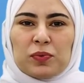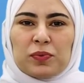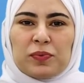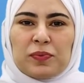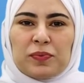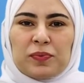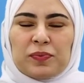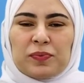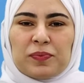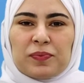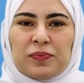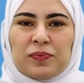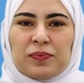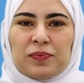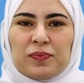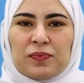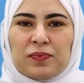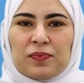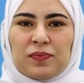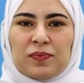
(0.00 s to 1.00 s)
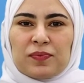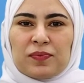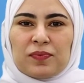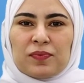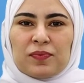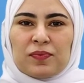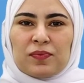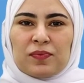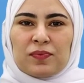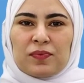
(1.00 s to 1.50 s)
I'll read the sentence
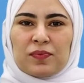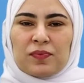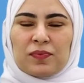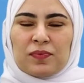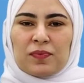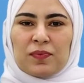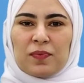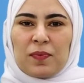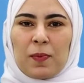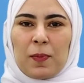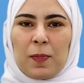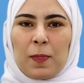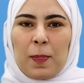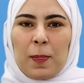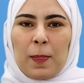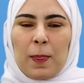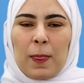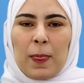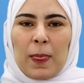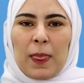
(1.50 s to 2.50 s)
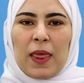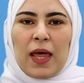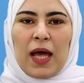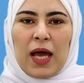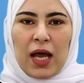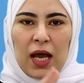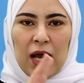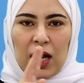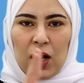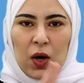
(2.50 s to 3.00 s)
again. I'm so
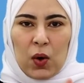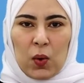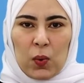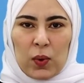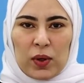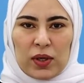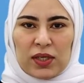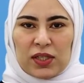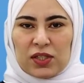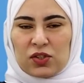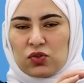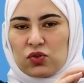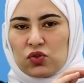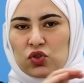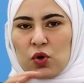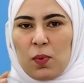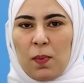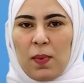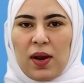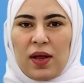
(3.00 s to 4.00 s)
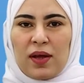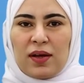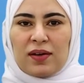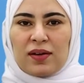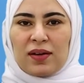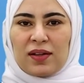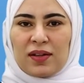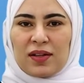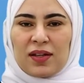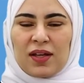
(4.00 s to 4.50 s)
glad you managed to get
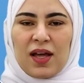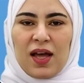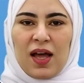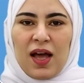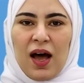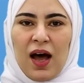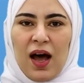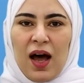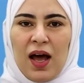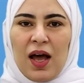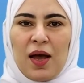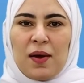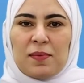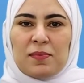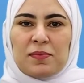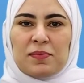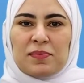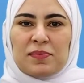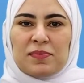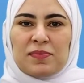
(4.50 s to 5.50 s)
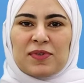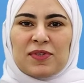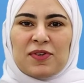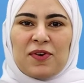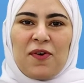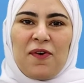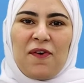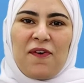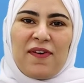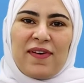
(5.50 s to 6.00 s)
some help in the end.
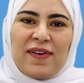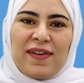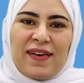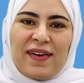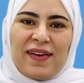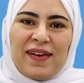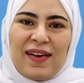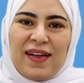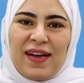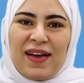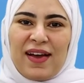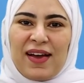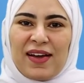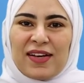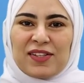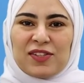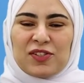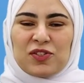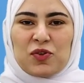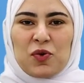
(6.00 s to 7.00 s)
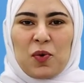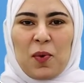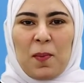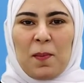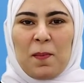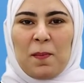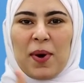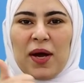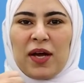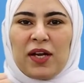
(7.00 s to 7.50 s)
Let's go through the
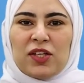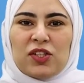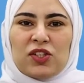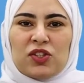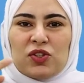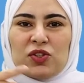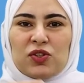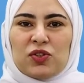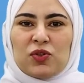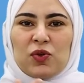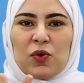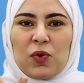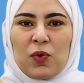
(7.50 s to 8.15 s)
intensifiers.